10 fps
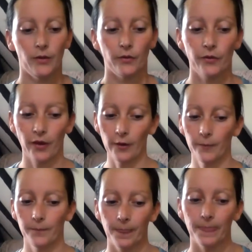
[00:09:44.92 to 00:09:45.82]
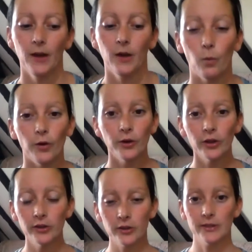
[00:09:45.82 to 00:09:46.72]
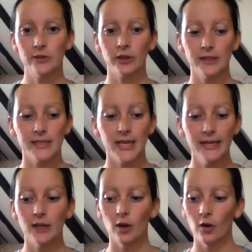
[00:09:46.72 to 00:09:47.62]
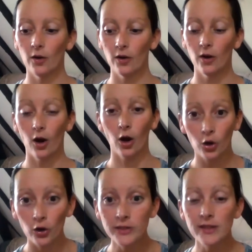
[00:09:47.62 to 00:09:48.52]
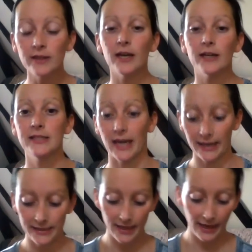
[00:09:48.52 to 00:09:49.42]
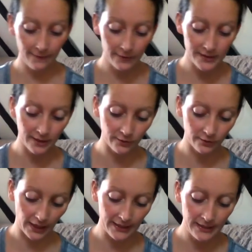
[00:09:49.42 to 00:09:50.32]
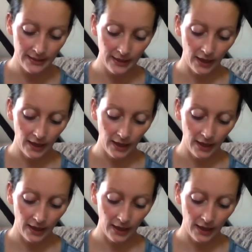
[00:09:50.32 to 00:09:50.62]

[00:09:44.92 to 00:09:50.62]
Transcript: So what you're going to do is you're going to take across the 30 days, every single day,